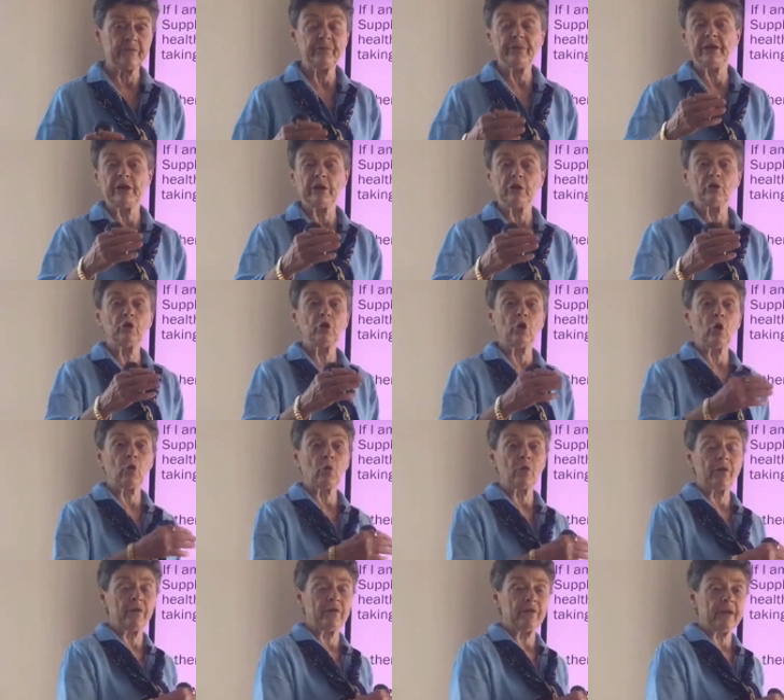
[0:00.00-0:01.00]
being
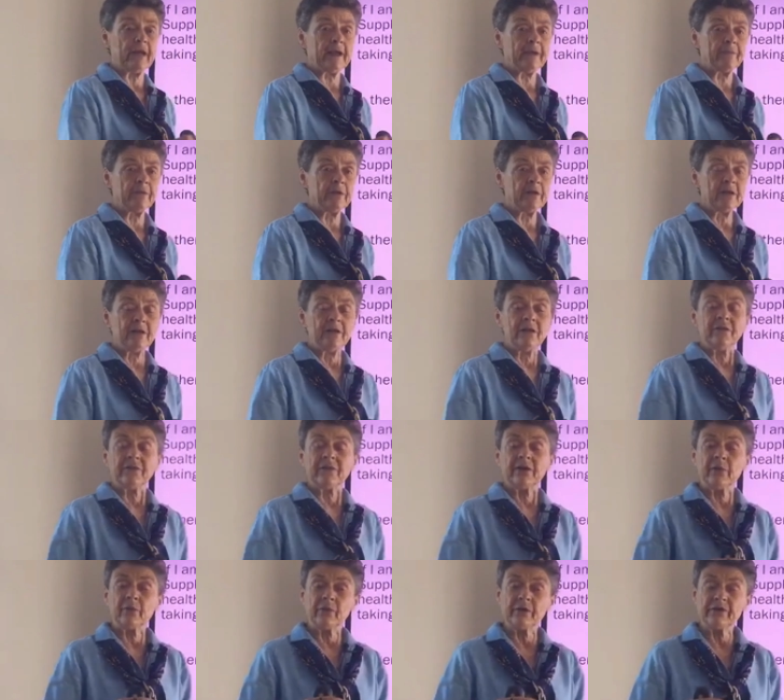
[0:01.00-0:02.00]
lower than that,
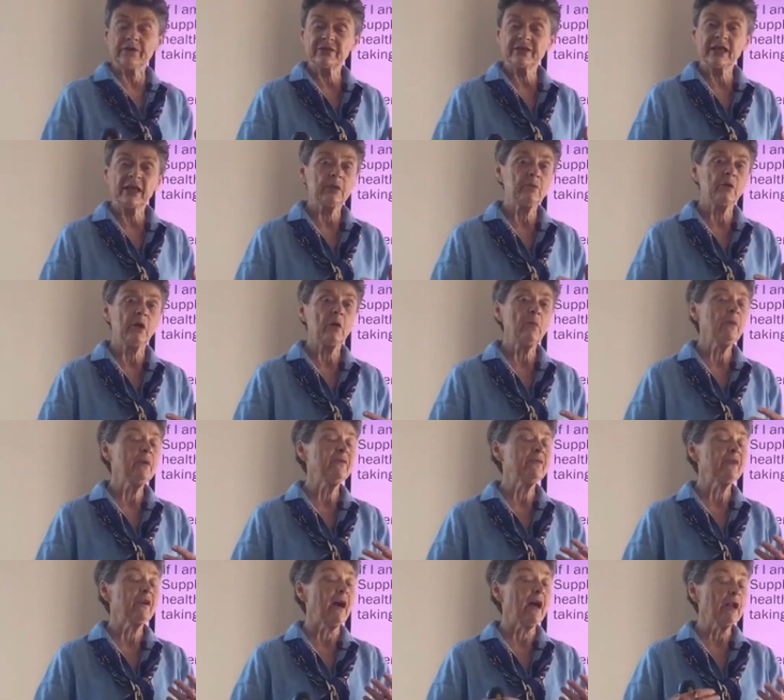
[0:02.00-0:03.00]
then we'd say, well,
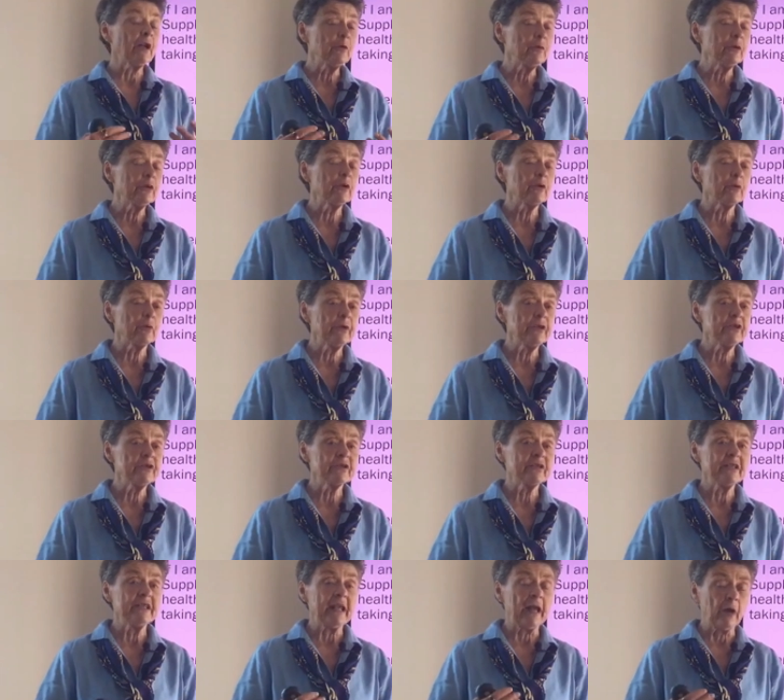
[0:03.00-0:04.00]
we've got to increase
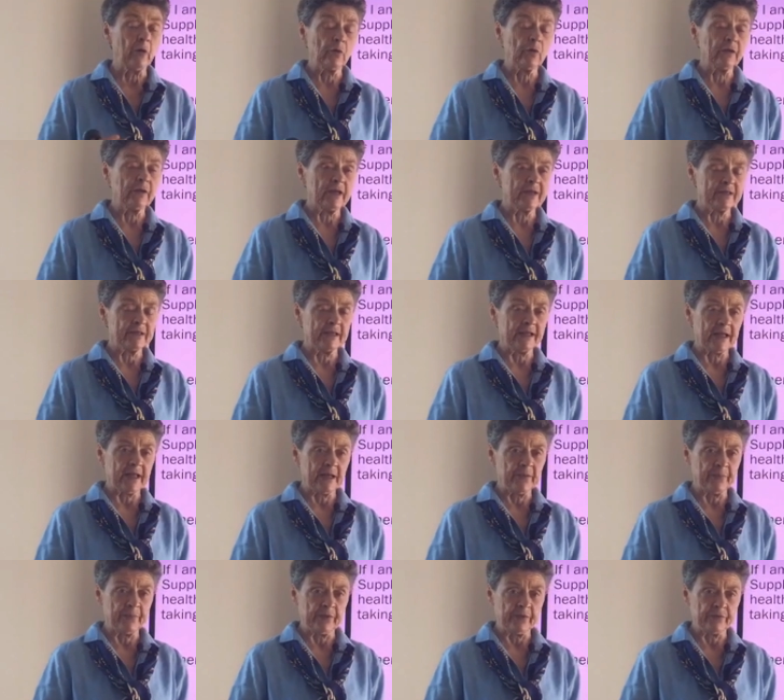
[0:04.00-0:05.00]
the alkalizing
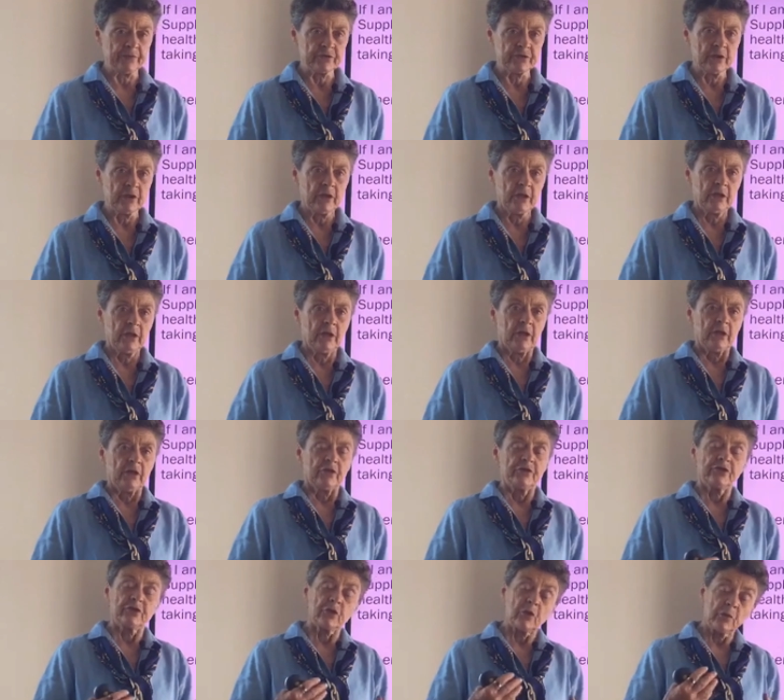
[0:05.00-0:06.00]
compounds.
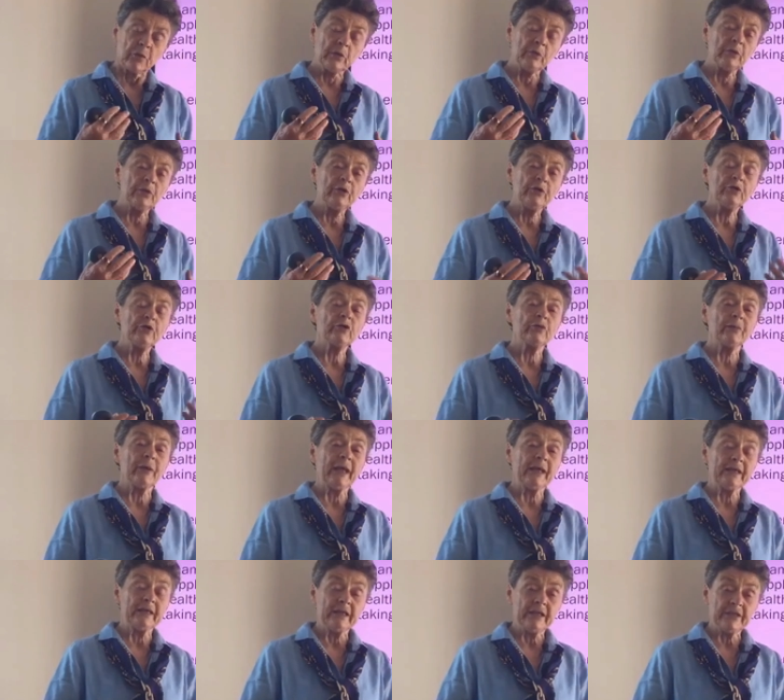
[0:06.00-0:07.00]
So we would use
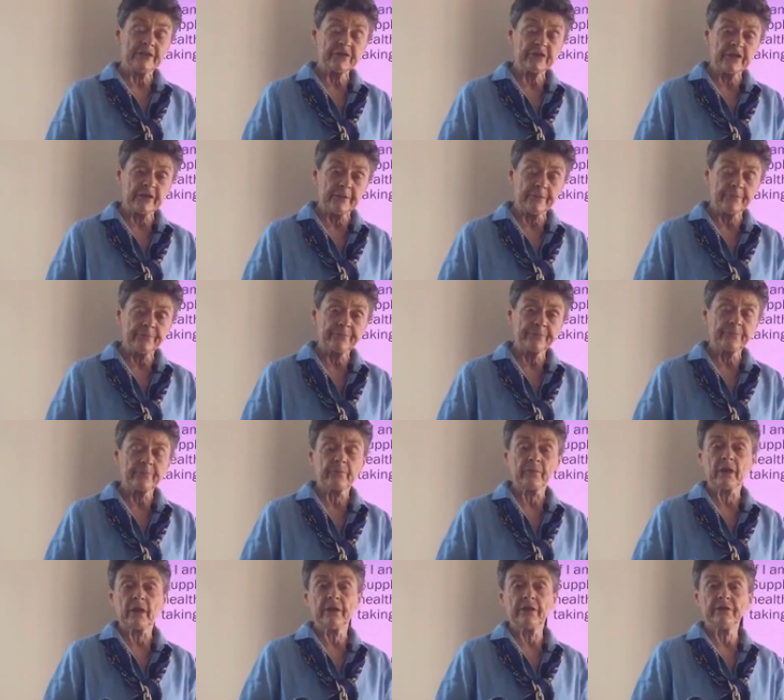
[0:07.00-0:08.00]
magnesium
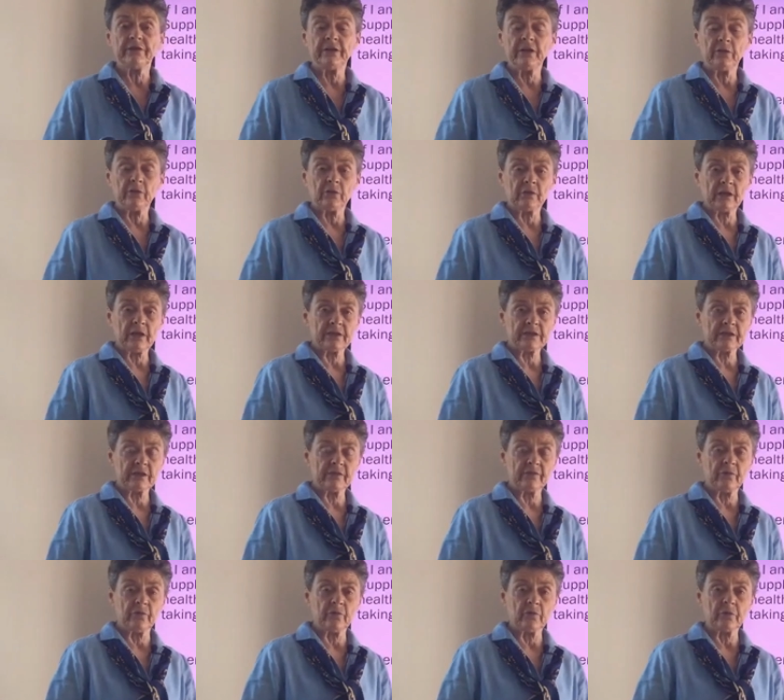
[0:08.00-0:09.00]
in an
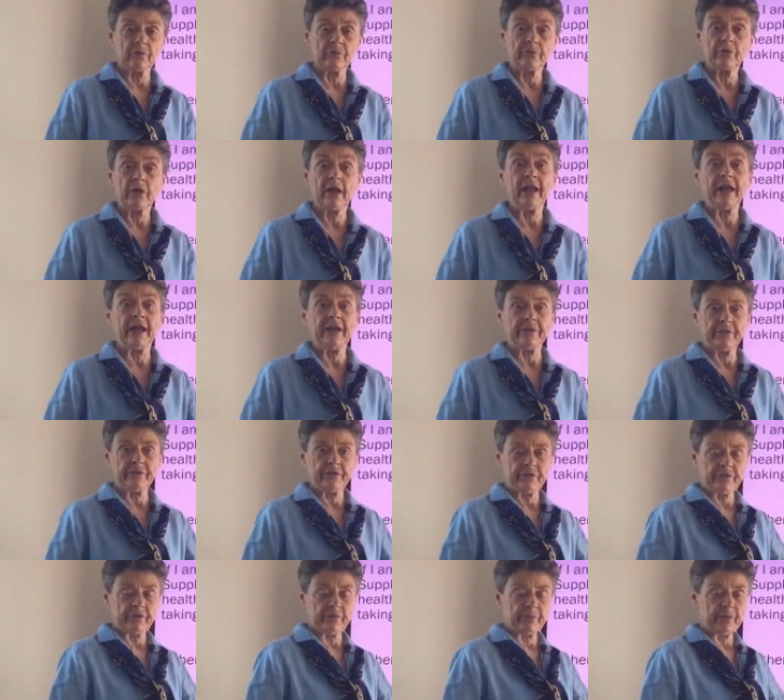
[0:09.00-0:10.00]
alkalizing form, added
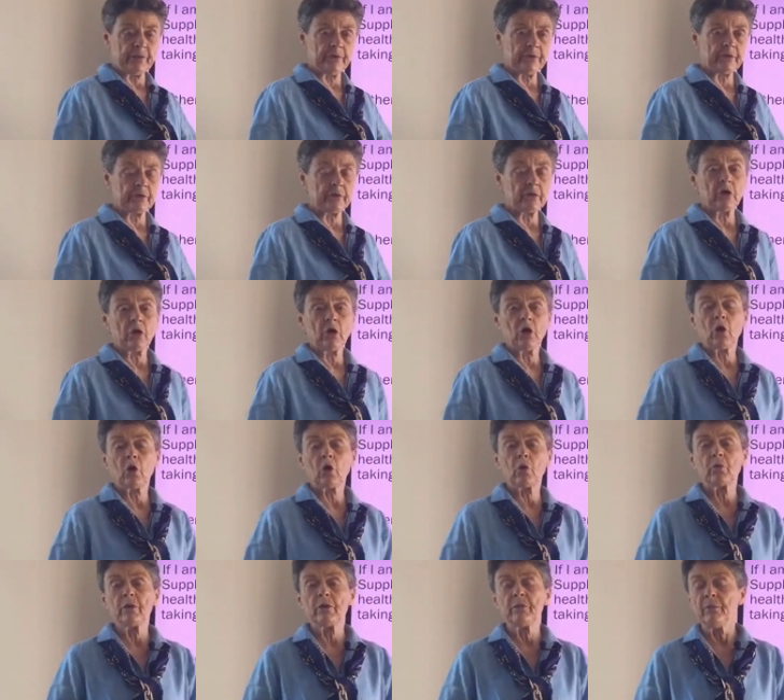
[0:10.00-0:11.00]
to the builder,
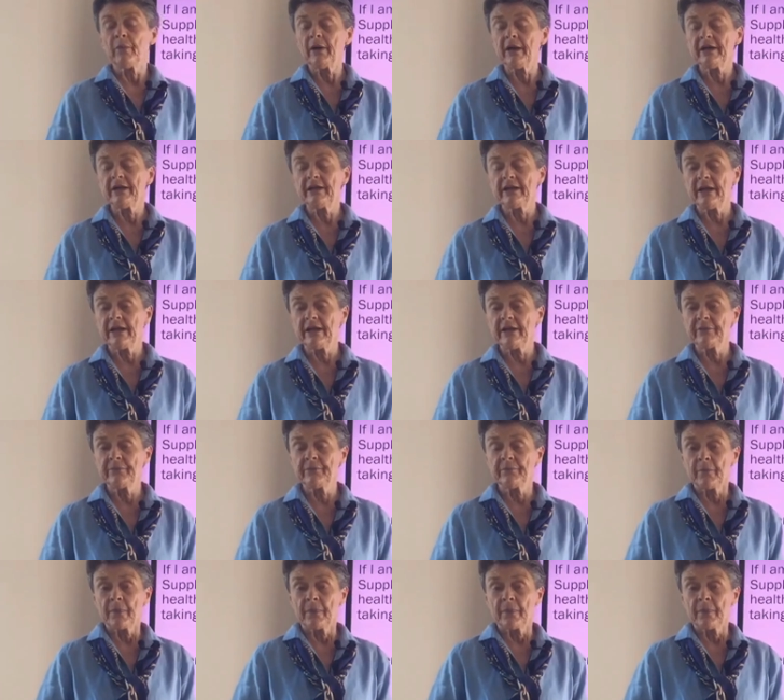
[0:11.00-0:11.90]
or we might add